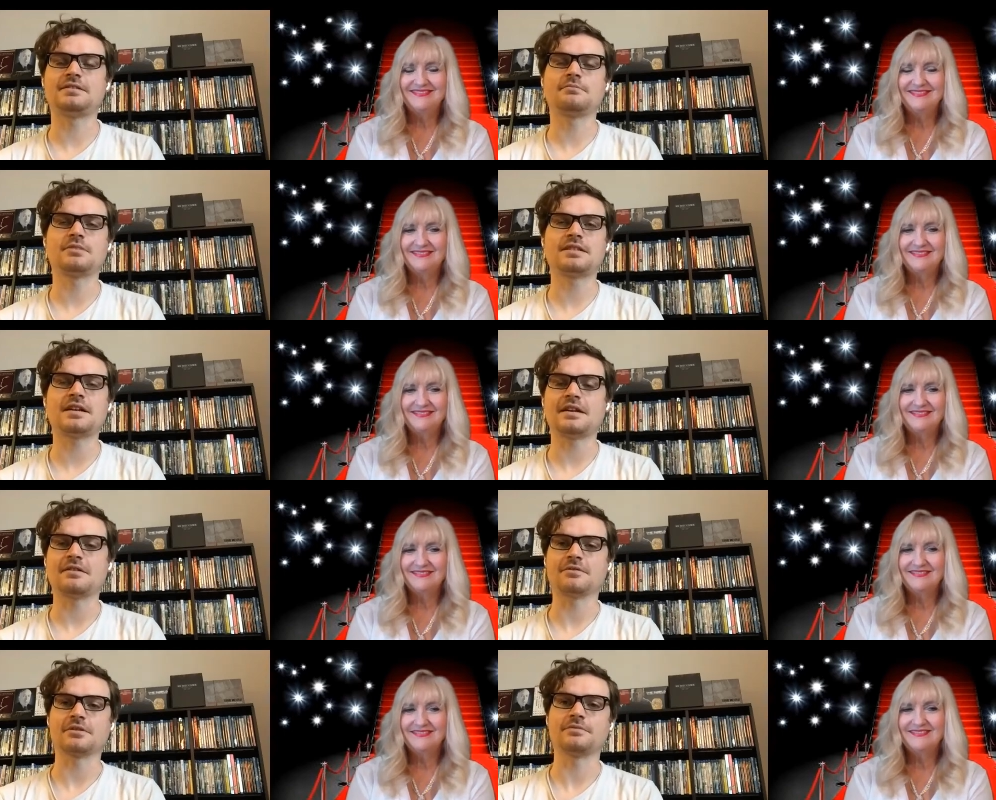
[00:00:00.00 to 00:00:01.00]
Speaker 1: con- content now
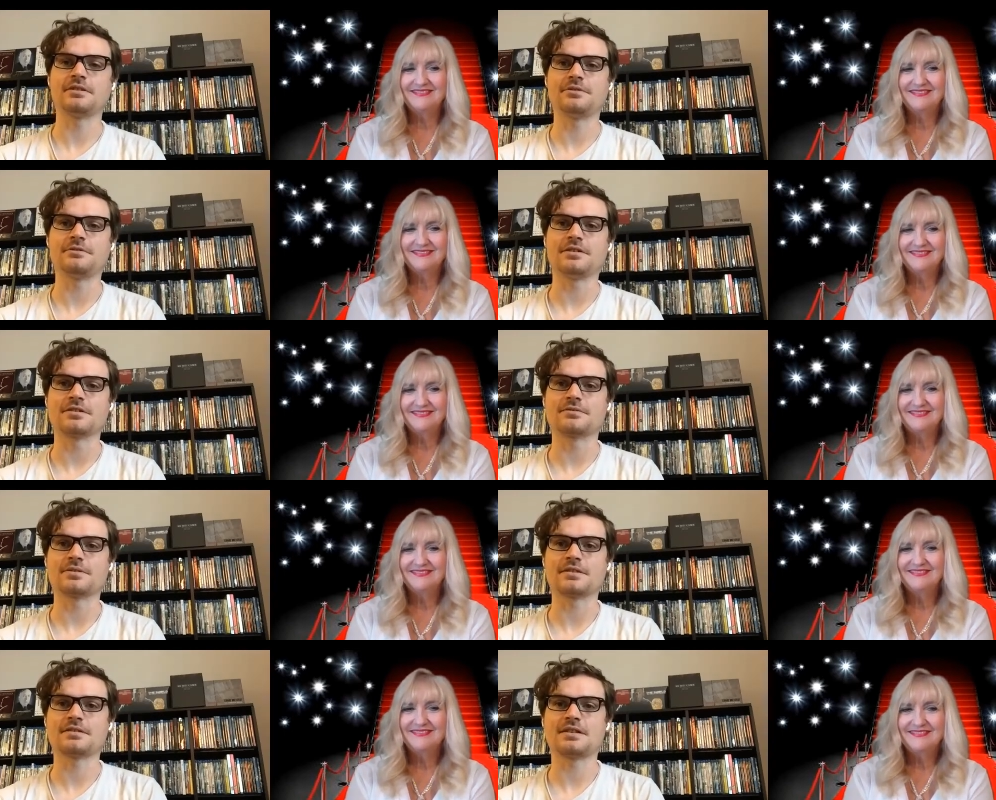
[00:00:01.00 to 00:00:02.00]
for a few years with
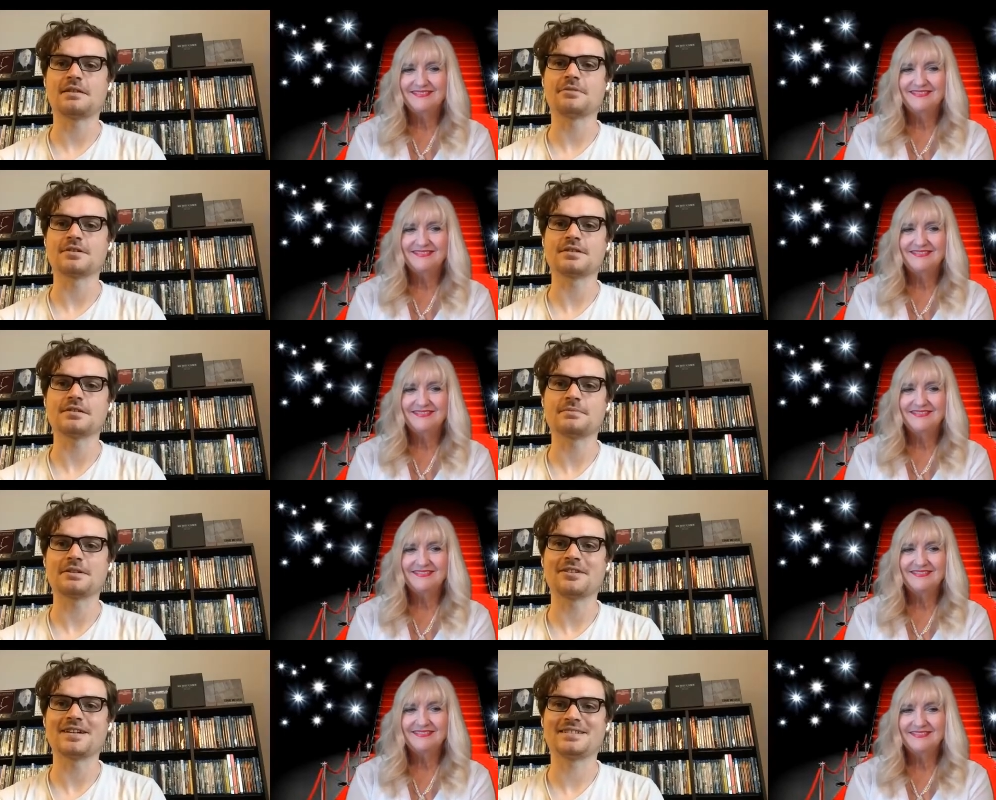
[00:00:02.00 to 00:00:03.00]
the same person. It's been
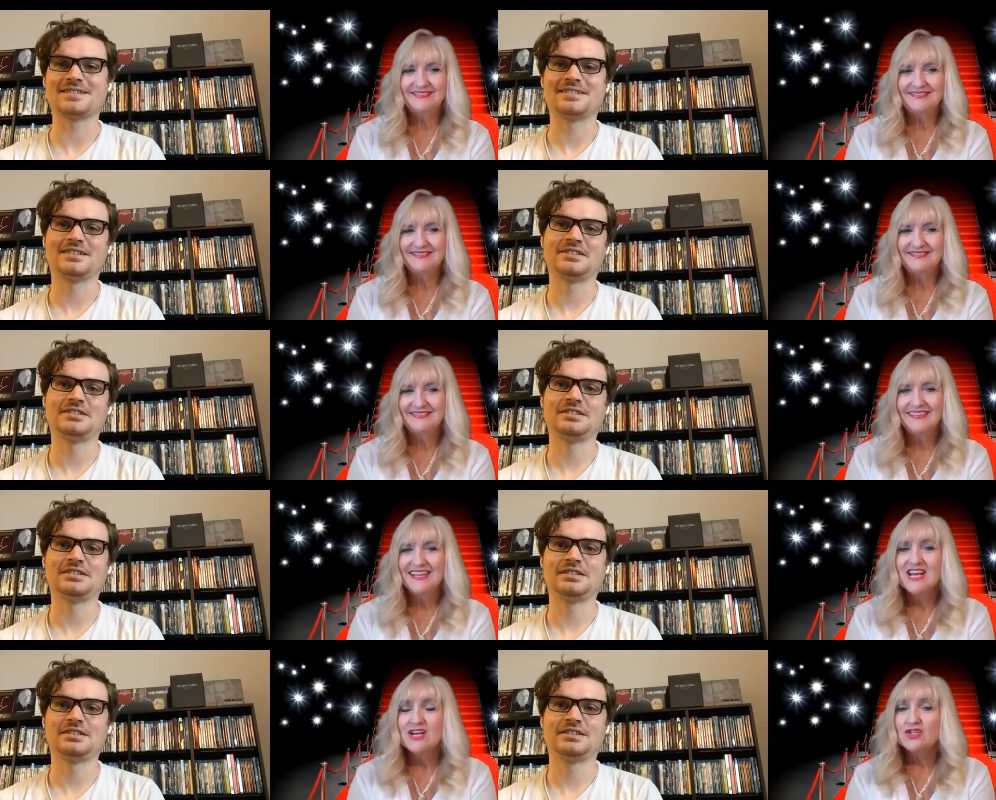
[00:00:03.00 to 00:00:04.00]
great.
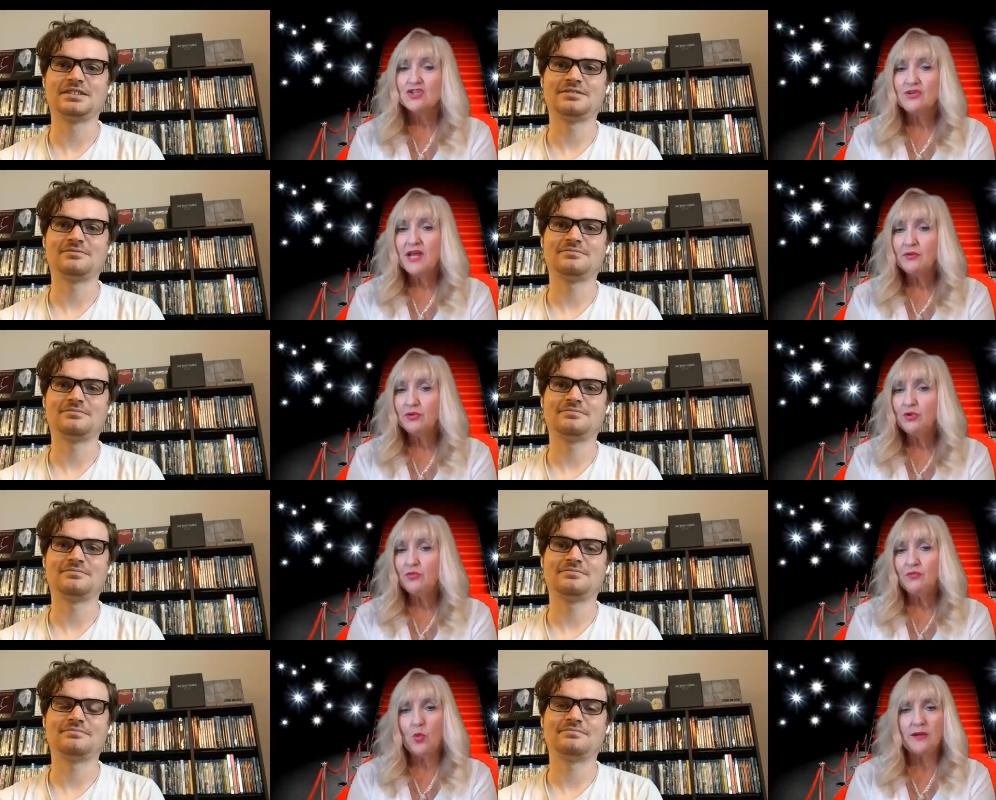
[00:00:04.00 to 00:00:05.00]
Speaker 2: So now
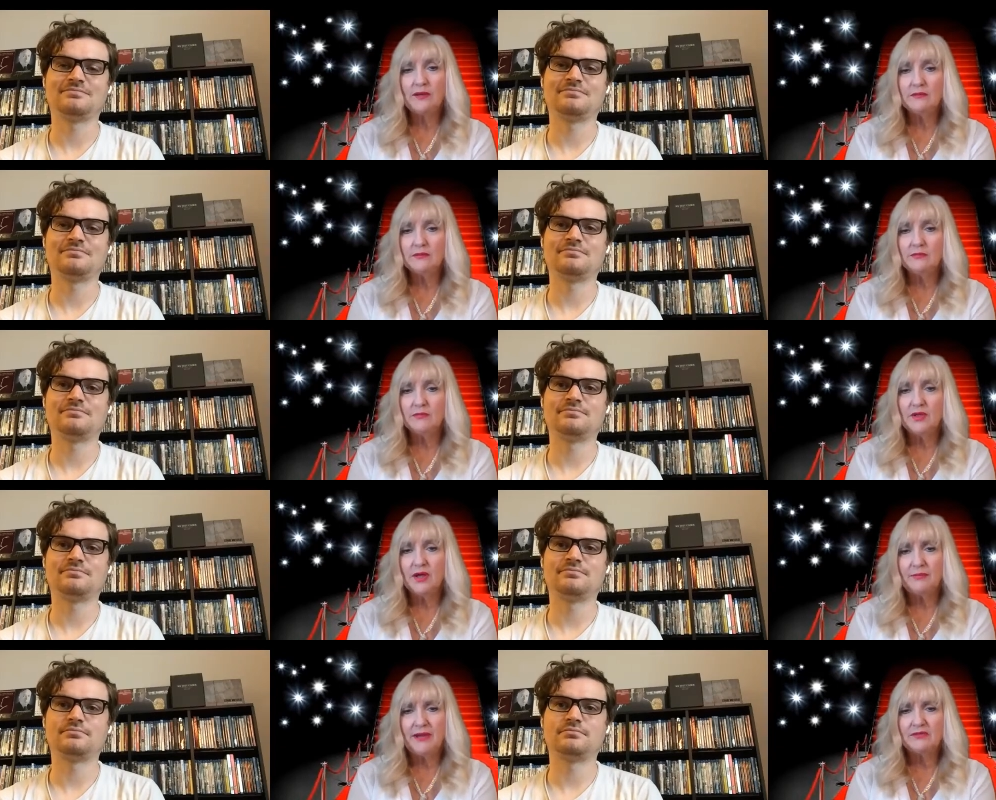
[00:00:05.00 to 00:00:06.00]
you've won
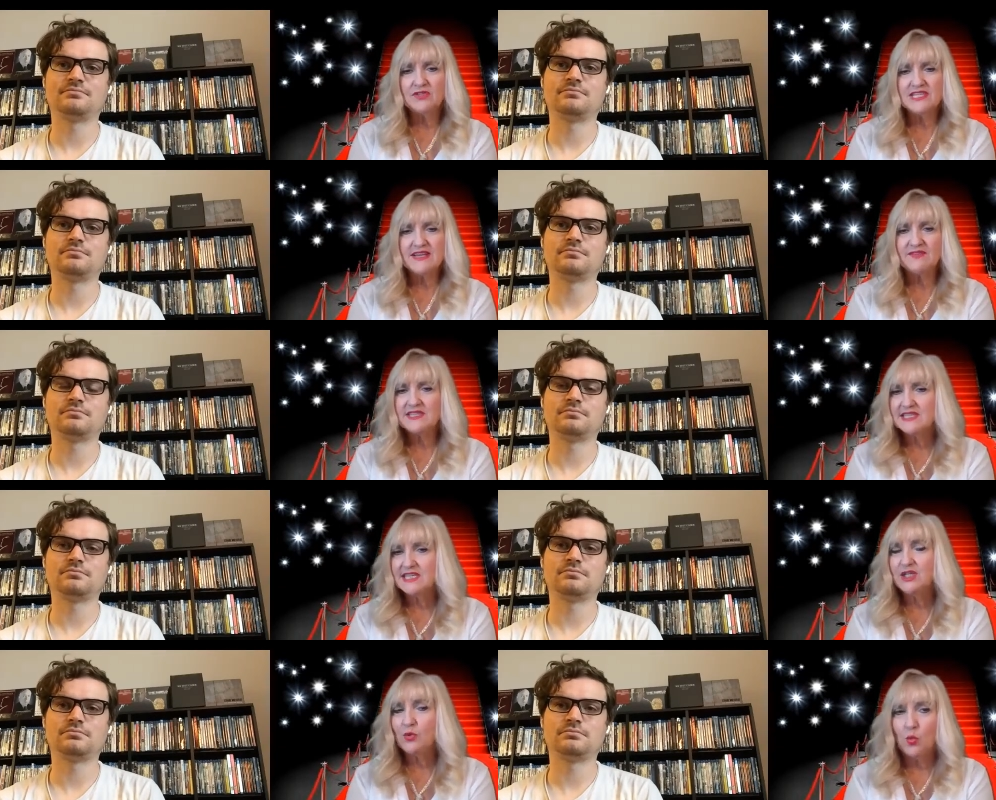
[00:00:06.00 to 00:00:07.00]
about
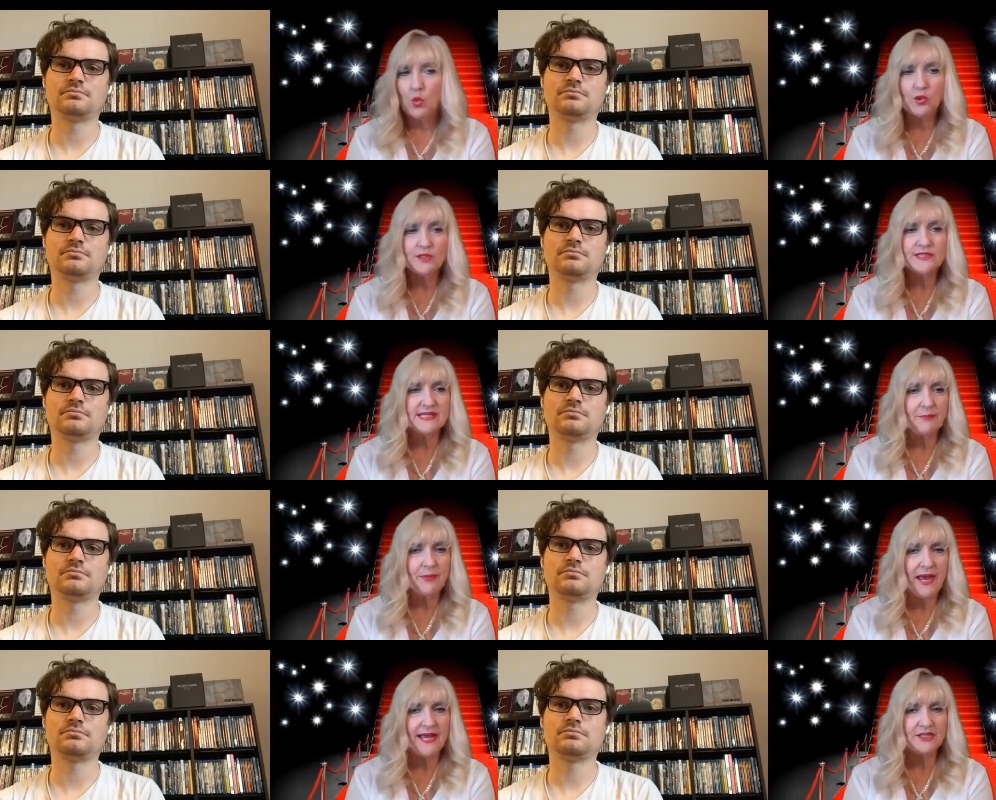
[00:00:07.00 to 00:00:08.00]
17 awards in the
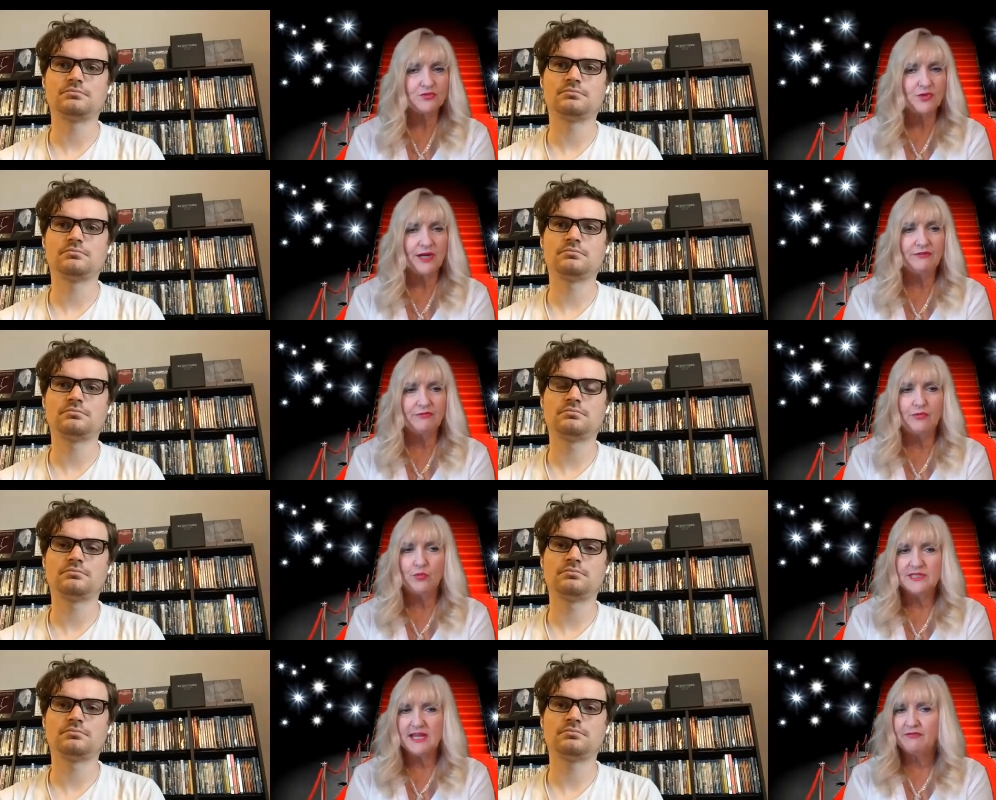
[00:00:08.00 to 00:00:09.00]
past, right?
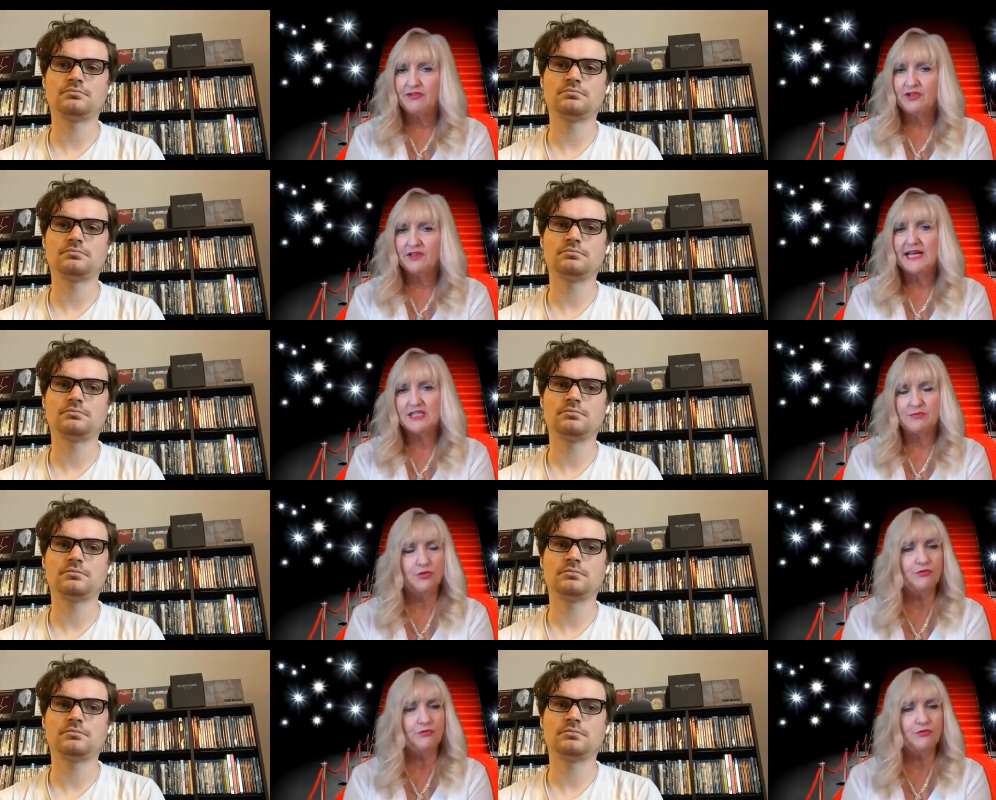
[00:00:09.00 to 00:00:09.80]
Was that for your last